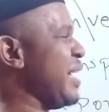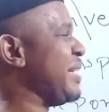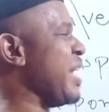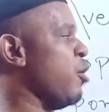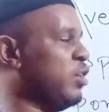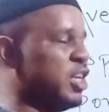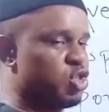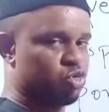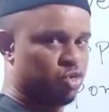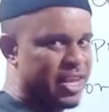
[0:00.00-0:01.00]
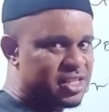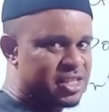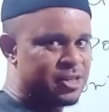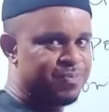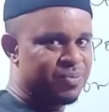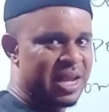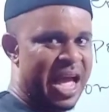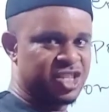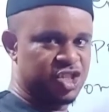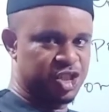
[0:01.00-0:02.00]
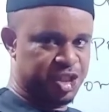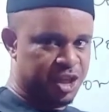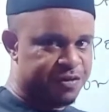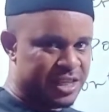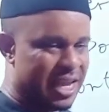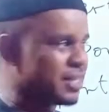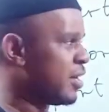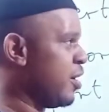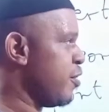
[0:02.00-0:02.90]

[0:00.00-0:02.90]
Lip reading: Now, the stress has shifted